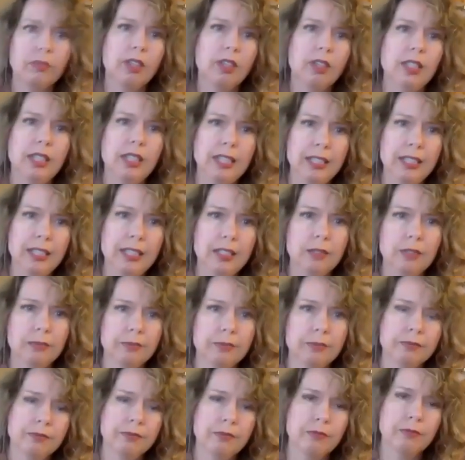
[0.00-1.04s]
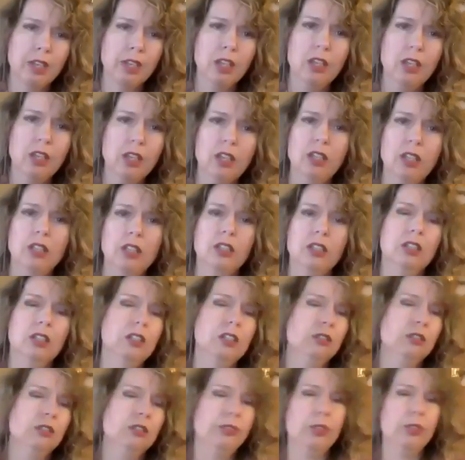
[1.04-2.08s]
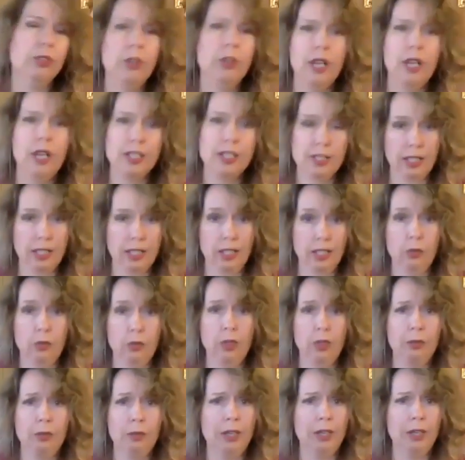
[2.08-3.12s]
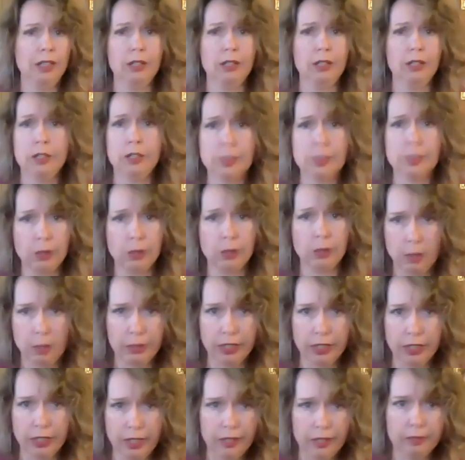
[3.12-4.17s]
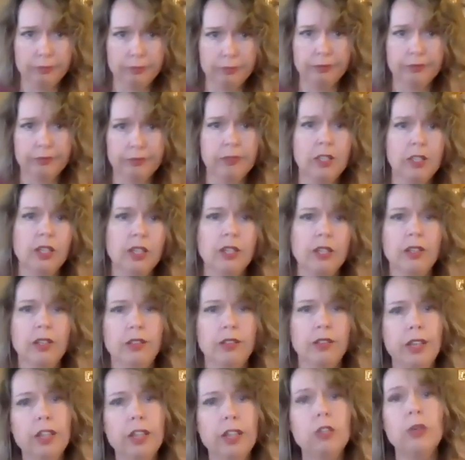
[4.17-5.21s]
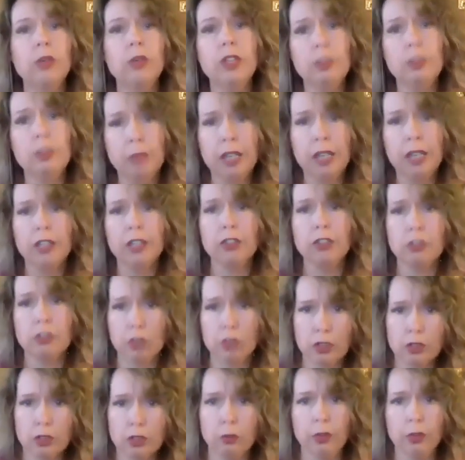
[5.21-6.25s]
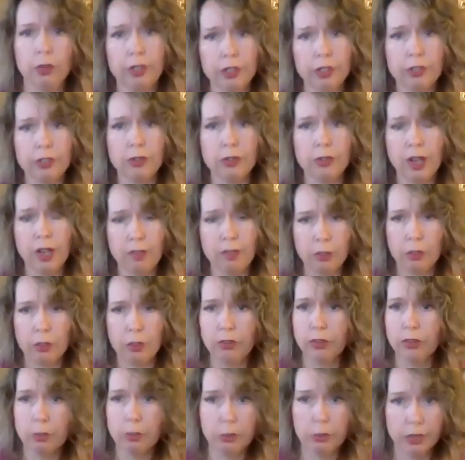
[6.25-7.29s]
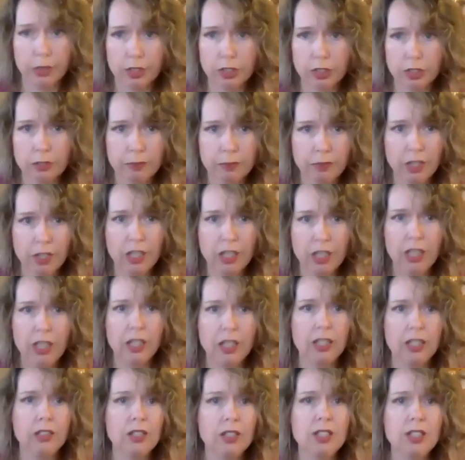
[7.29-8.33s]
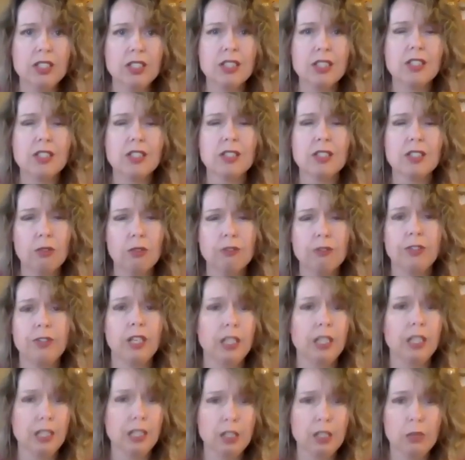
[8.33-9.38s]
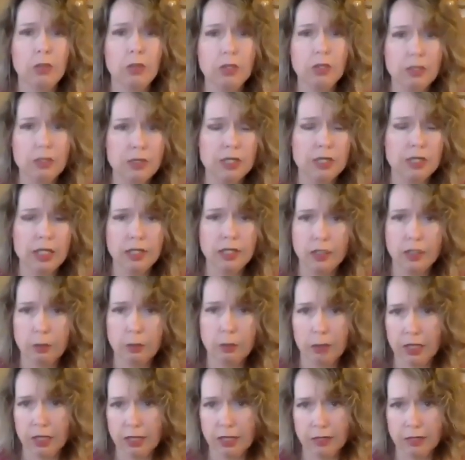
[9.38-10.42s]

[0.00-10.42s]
E. For Christ's sake, why make it all so complicated? They agree to pay a construction worker to drive them over the bridge. He thinks it's so funny he won't even take their money.